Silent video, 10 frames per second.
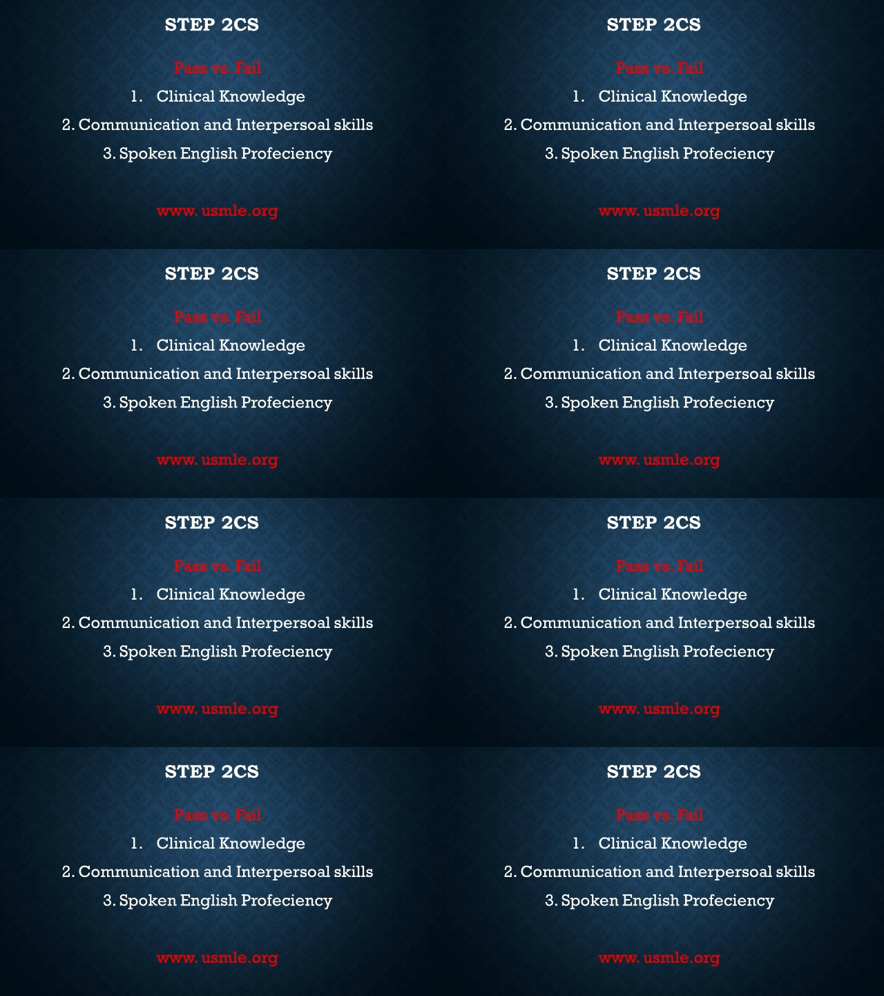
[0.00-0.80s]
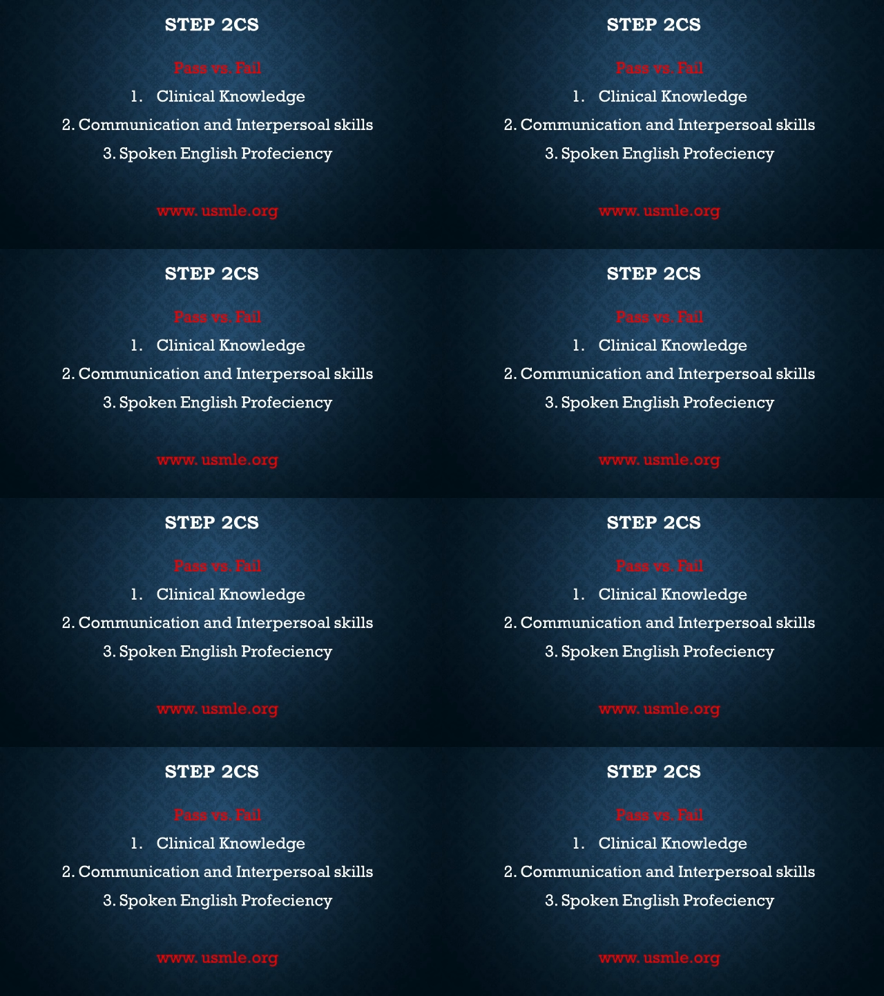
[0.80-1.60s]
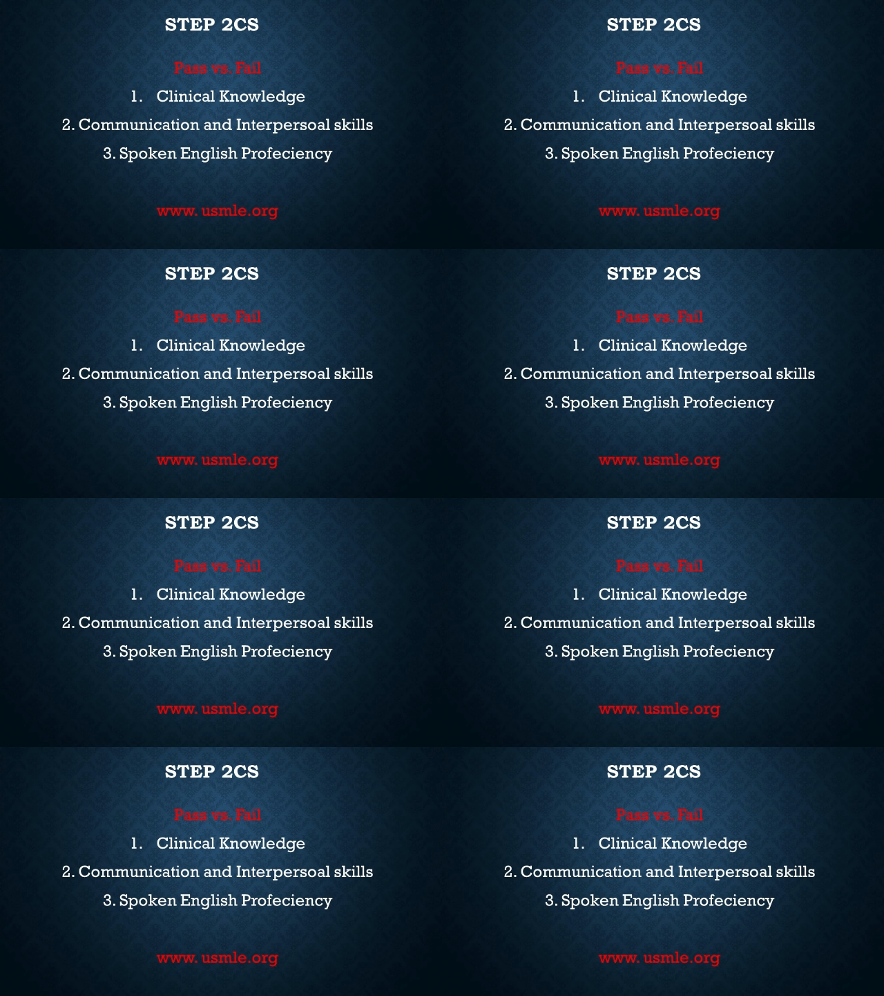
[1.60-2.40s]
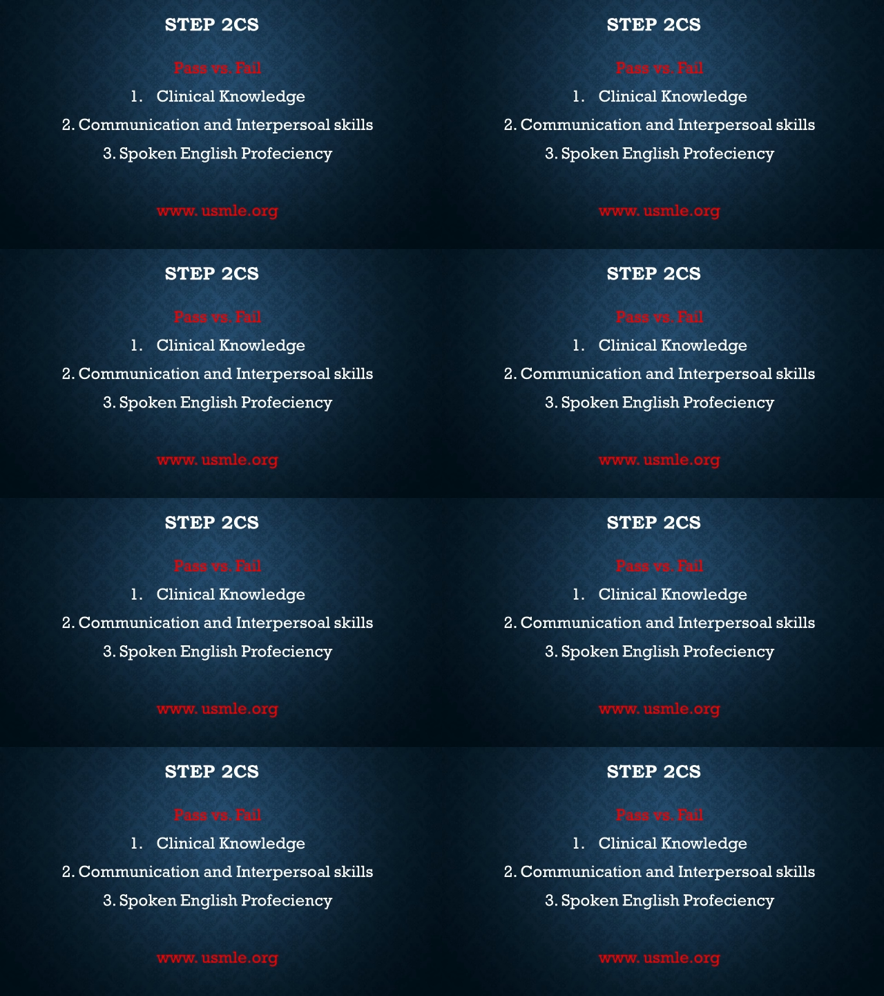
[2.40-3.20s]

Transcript: Nobody's mouth can be seen.